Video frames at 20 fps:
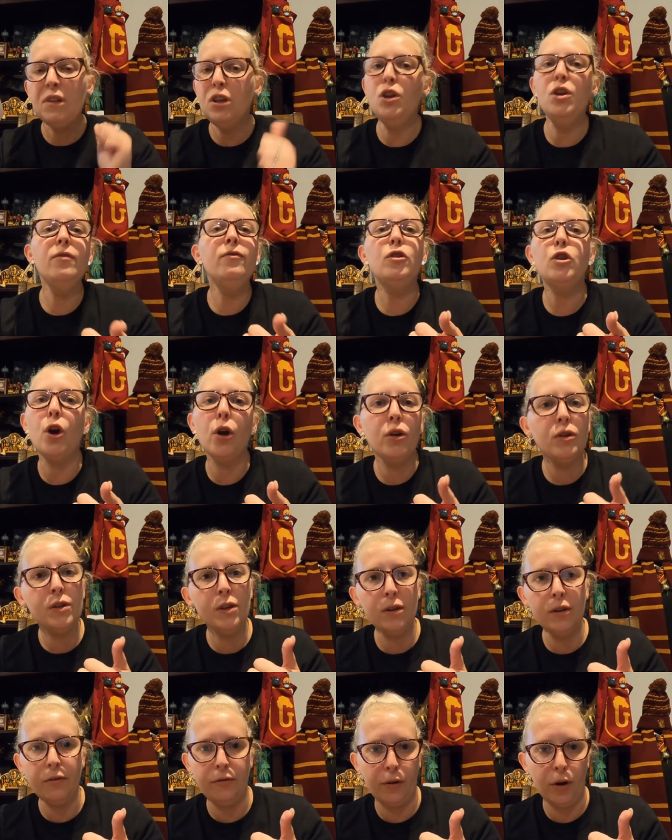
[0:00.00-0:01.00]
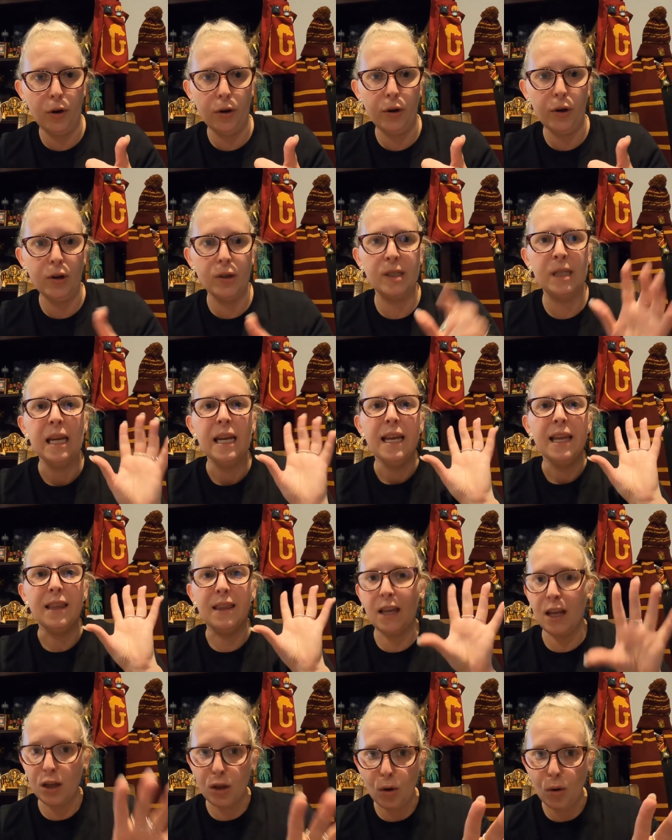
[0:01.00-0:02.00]
you've chosen the photos,
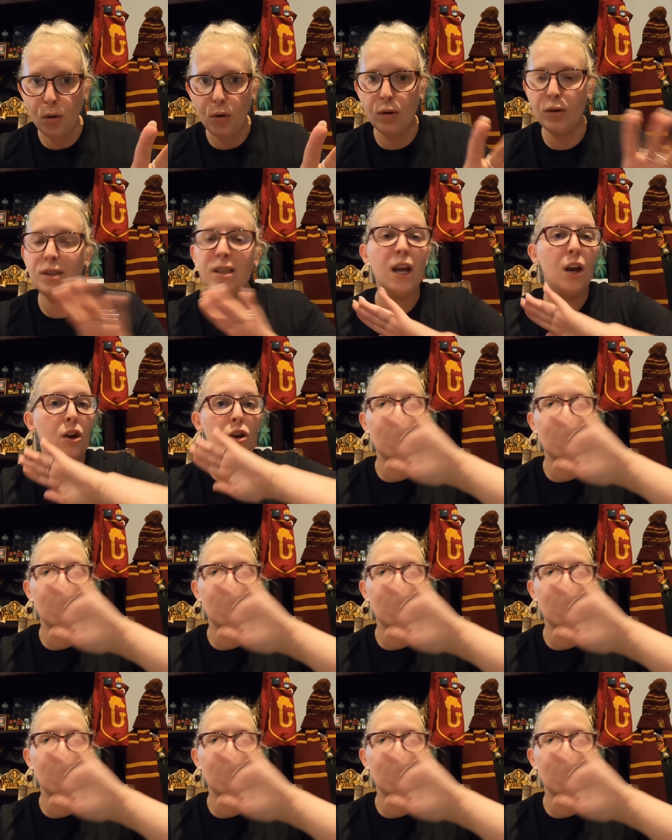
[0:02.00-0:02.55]
they're yours,